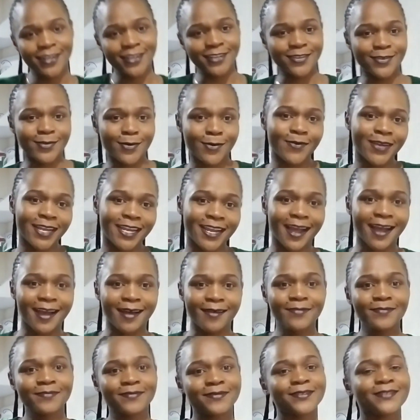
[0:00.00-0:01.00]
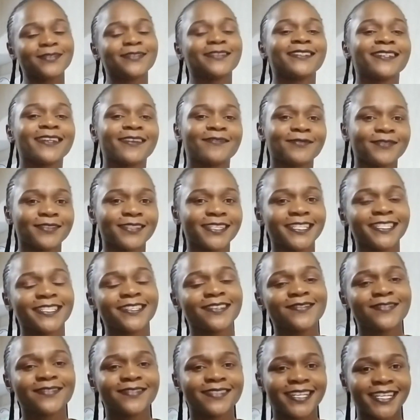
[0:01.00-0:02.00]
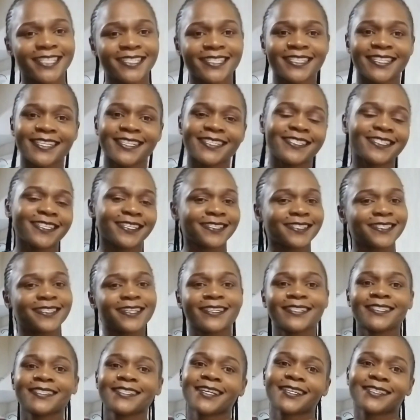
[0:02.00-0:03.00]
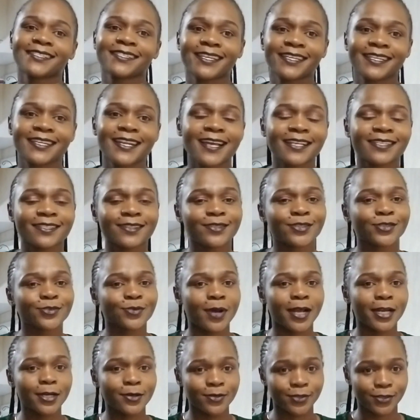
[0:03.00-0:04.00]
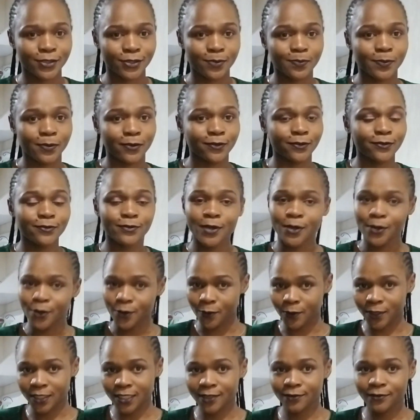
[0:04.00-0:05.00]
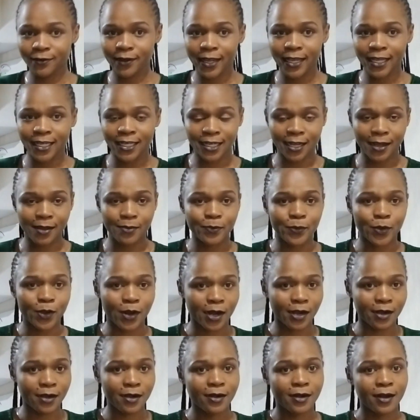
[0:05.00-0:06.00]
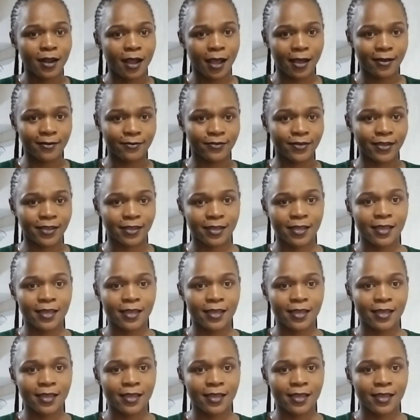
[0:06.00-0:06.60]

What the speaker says: growing up or leveling, or let's say just starting a side hustle to add on top of whatever income you are having.